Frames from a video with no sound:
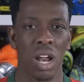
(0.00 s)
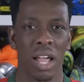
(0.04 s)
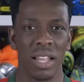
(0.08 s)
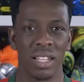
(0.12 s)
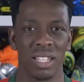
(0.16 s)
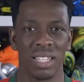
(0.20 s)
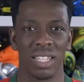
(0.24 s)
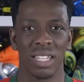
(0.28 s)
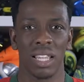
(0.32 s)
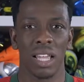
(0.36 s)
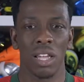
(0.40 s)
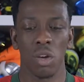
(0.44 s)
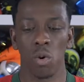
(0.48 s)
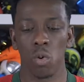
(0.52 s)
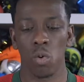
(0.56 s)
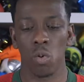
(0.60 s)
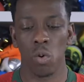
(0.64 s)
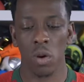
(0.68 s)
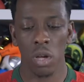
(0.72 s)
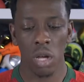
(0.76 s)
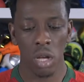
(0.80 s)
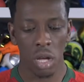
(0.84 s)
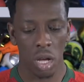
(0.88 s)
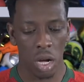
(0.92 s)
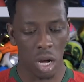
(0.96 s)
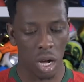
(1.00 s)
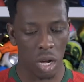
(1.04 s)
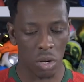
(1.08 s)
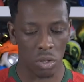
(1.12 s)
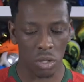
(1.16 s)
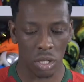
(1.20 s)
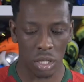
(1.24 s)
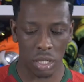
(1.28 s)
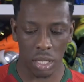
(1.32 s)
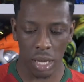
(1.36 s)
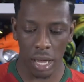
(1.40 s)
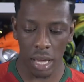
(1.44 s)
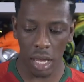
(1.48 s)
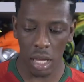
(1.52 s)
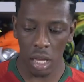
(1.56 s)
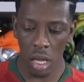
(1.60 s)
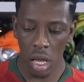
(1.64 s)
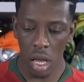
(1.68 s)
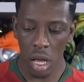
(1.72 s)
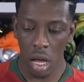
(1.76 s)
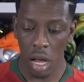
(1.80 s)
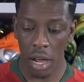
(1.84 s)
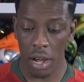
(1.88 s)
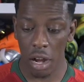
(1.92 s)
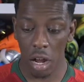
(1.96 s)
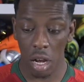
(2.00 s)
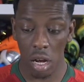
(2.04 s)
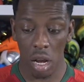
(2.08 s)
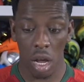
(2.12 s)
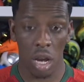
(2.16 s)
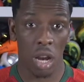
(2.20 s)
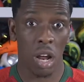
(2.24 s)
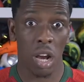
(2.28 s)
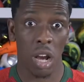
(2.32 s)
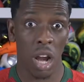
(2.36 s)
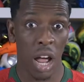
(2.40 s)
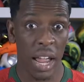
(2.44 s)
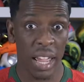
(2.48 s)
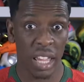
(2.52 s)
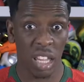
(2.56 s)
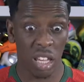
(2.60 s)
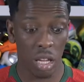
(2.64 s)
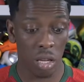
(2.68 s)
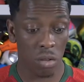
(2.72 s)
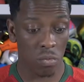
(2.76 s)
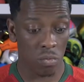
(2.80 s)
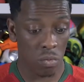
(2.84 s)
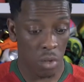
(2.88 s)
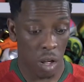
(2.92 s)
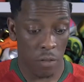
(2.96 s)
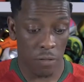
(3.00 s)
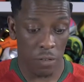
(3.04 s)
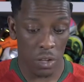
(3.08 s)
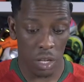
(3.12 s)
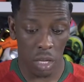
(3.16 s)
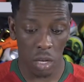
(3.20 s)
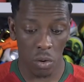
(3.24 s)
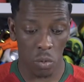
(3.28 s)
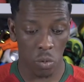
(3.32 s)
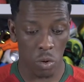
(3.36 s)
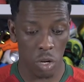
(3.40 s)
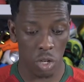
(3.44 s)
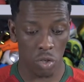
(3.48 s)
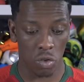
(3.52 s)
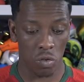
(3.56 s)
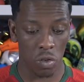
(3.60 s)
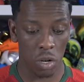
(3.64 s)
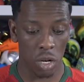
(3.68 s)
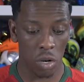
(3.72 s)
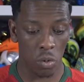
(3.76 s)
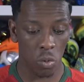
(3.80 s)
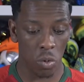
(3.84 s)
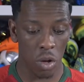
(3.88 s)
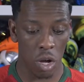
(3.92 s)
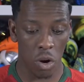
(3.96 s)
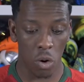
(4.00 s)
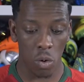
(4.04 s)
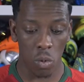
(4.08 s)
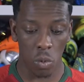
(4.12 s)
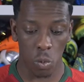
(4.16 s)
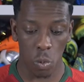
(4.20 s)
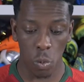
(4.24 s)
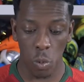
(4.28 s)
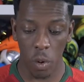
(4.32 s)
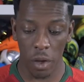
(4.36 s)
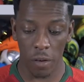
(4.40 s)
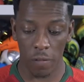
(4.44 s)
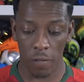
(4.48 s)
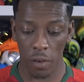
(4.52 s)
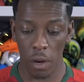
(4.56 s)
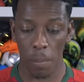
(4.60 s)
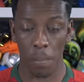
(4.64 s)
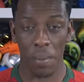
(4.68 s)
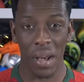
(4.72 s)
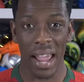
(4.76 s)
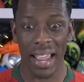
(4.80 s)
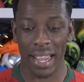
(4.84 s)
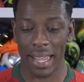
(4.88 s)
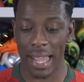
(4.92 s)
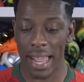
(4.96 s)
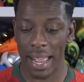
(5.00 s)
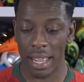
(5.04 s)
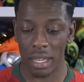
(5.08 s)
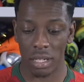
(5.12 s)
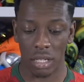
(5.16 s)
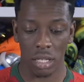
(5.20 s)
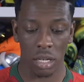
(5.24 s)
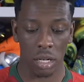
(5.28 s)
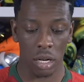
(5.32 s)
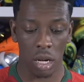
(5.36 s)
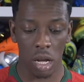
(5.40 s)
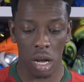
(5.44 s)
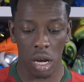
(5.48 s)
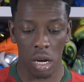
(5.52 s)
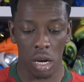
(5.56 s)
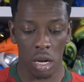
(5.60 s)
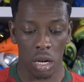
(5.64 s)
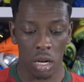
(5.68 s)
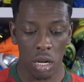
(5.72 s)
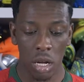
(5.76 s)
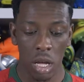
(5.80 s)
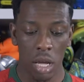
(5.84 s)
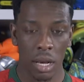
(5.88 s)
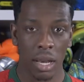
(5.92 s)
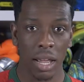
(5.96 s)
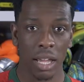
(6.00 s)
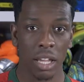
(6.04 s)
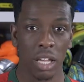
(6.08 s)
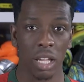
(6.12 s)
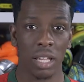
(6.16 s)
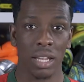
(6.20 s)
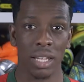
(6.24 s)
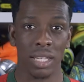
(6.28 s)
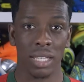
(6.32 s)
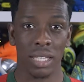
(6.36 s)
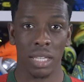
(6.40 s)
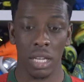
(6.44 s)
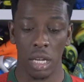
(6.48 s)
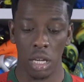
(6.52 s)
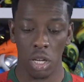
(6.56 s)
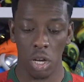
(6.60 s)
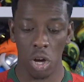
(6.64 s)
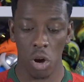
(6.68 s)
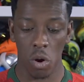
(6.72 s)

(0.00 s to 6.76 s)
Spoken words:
like teal, I would say. And I like it. I think it works really well with the black accent color that you can see